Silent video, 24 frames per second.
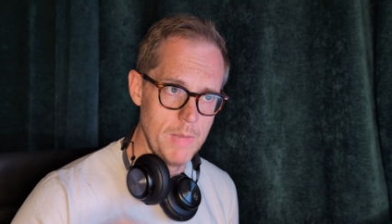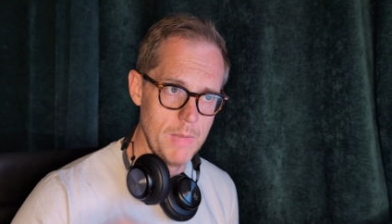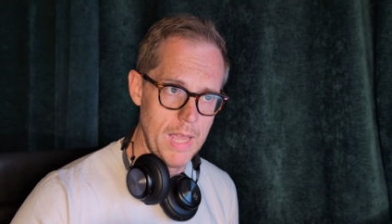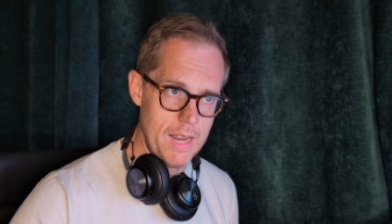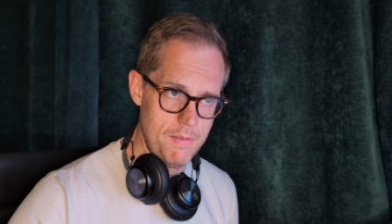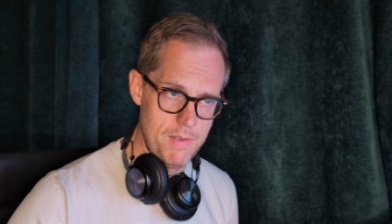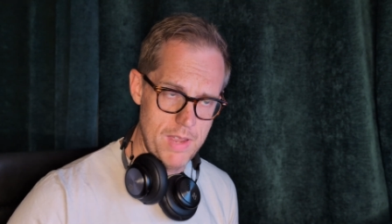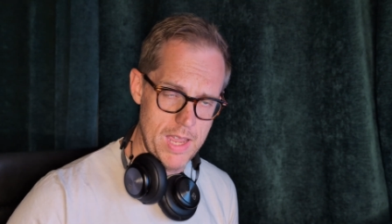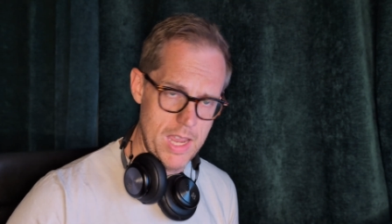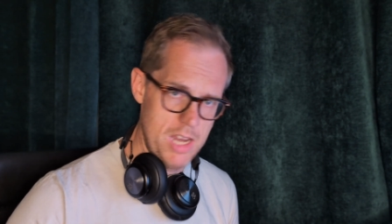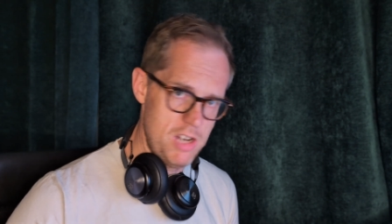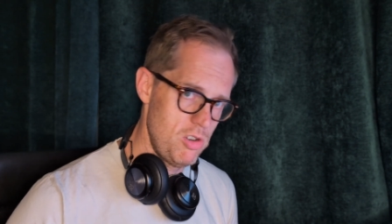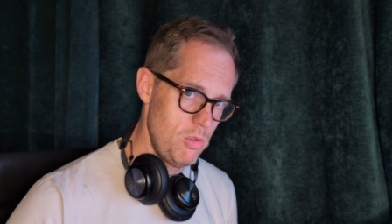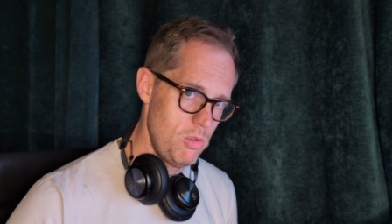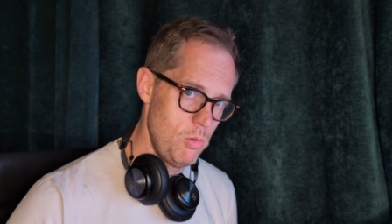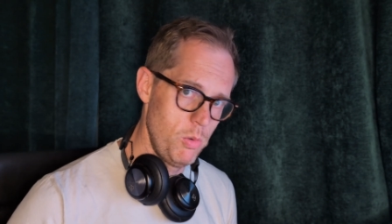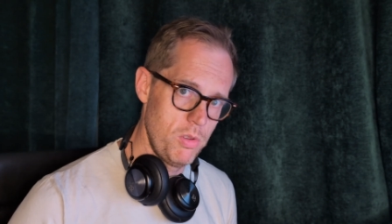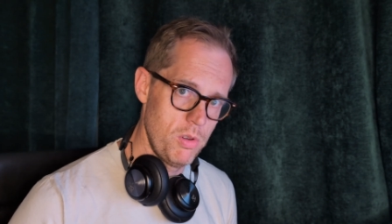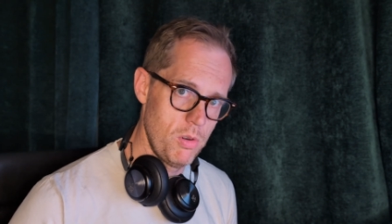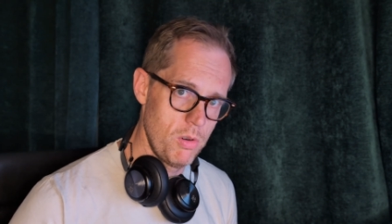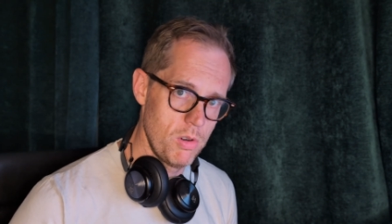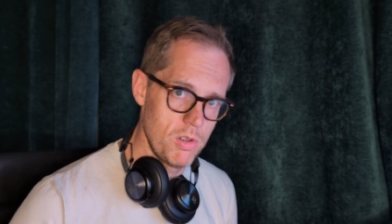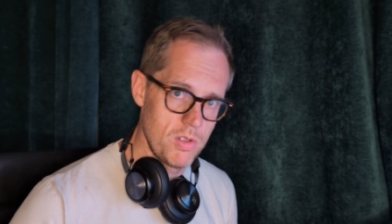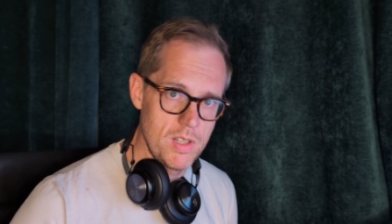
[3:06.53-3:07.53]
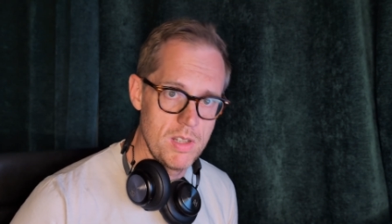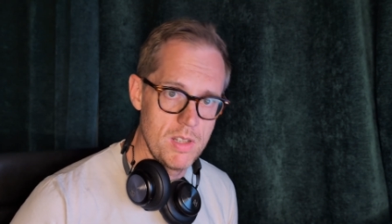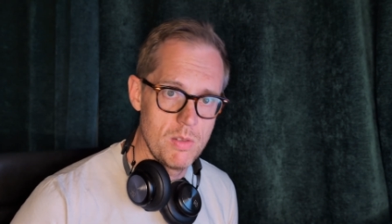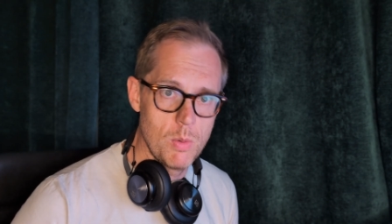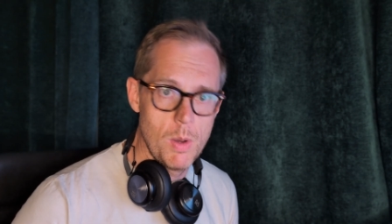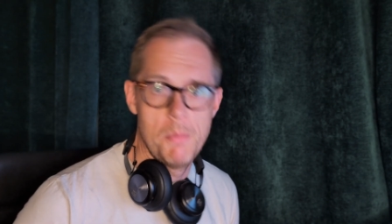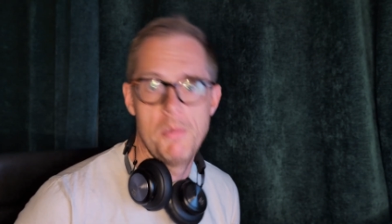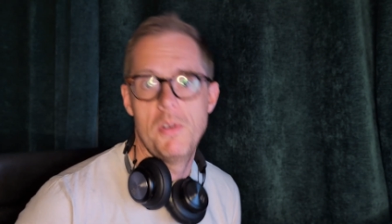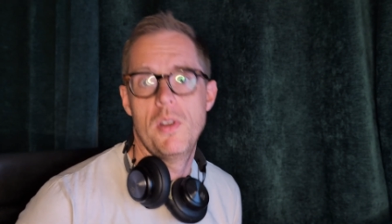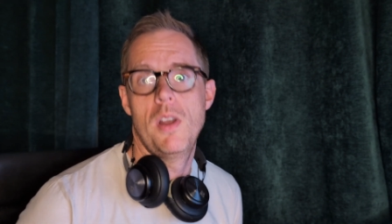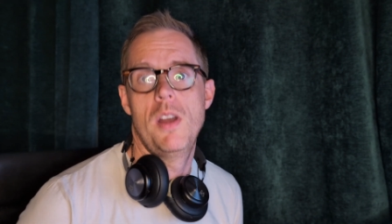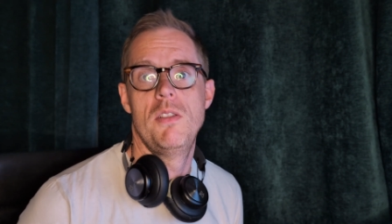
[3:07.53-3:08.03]
aviation authority's
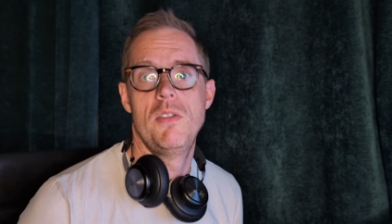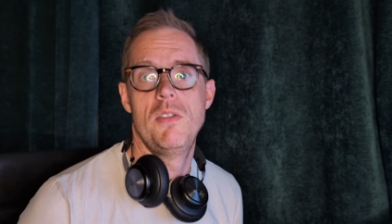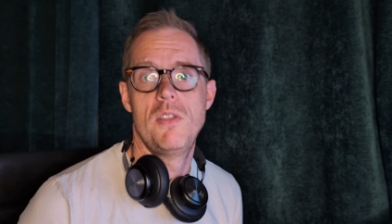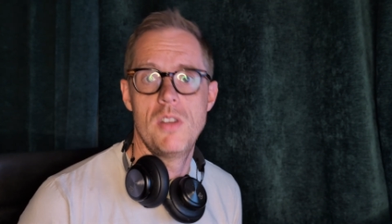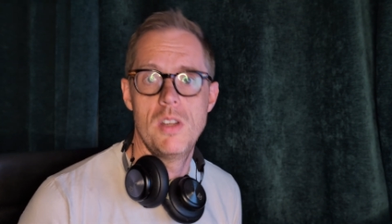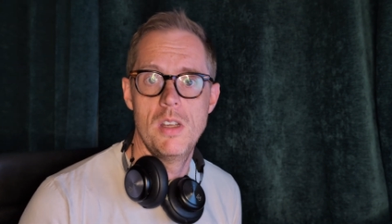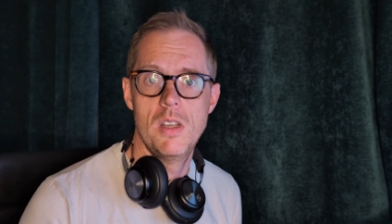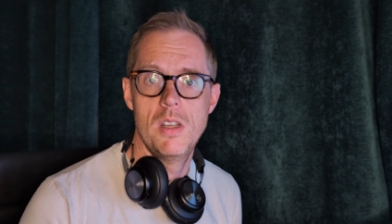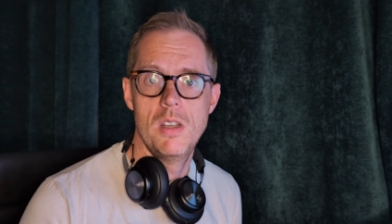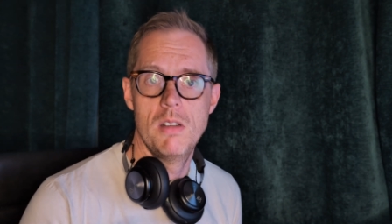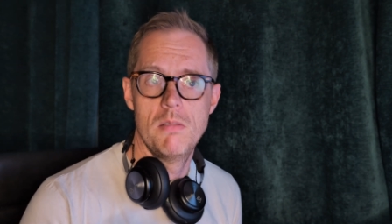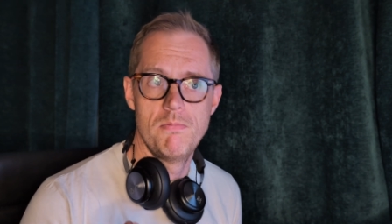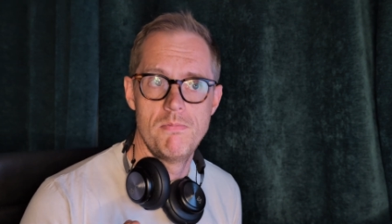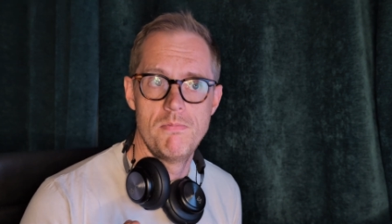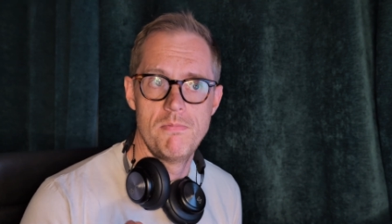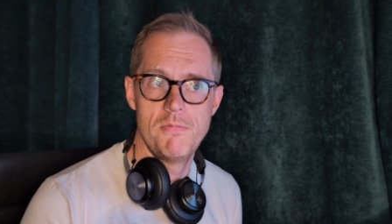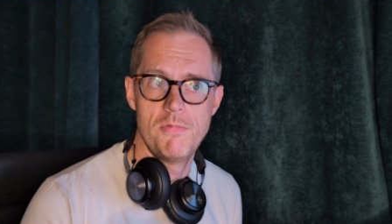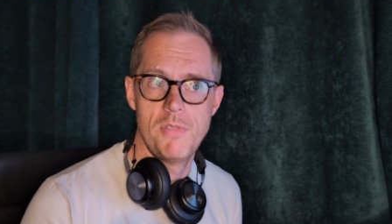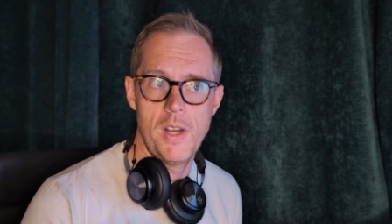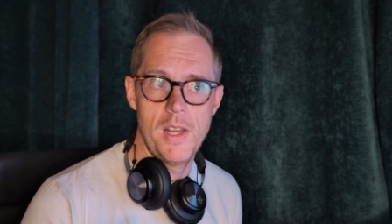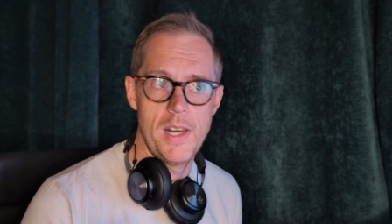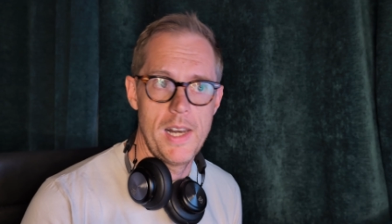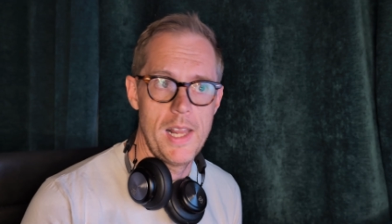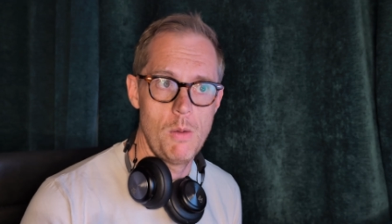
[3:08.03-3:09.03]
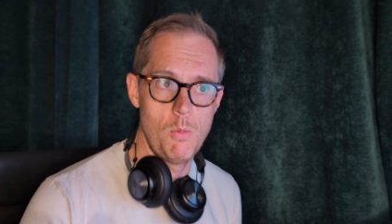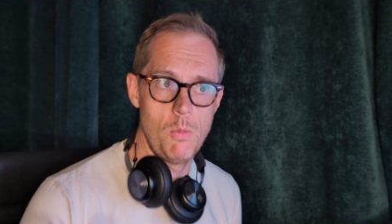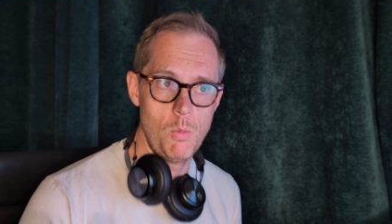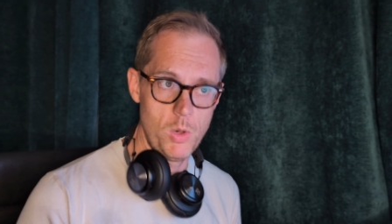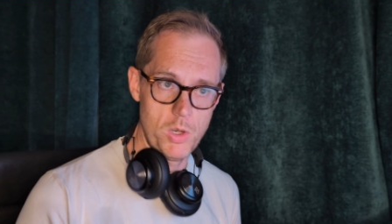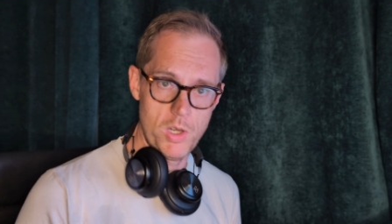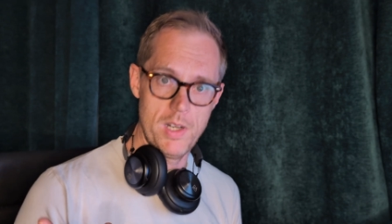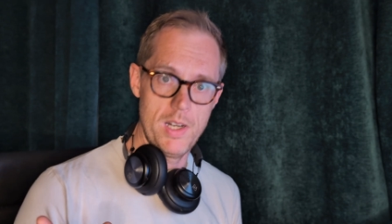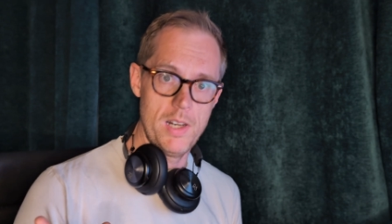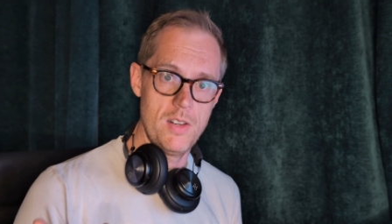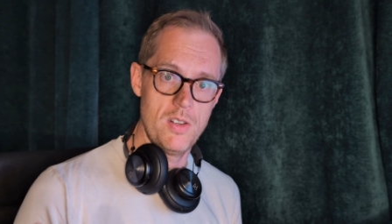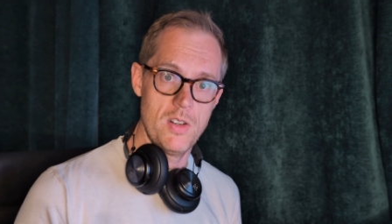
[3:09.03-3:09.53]
website to find out
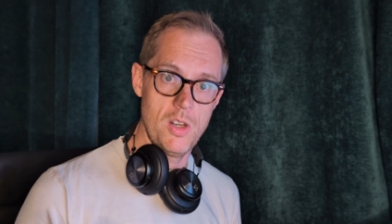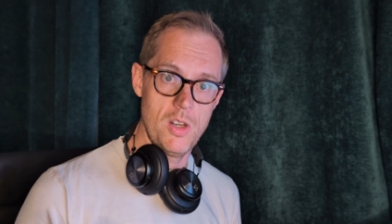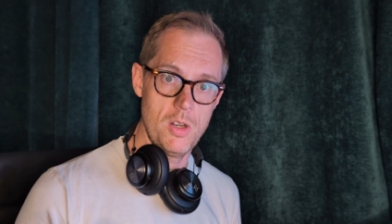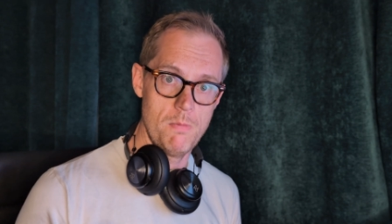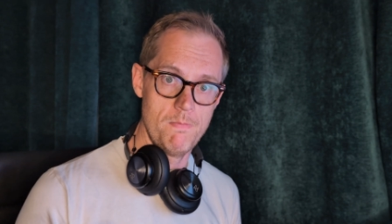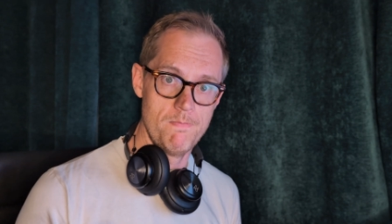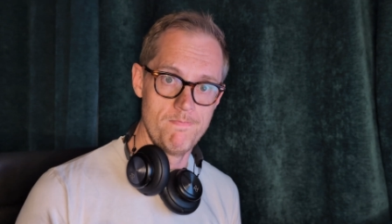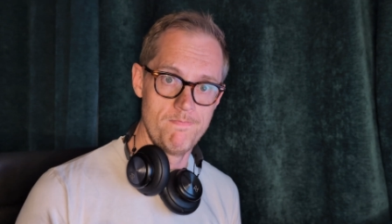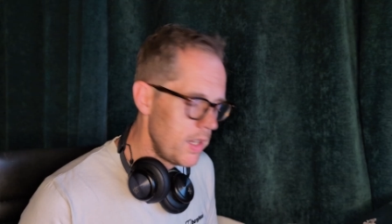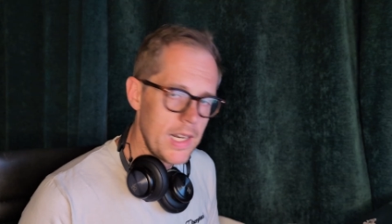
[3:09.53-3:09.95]
what you need to do.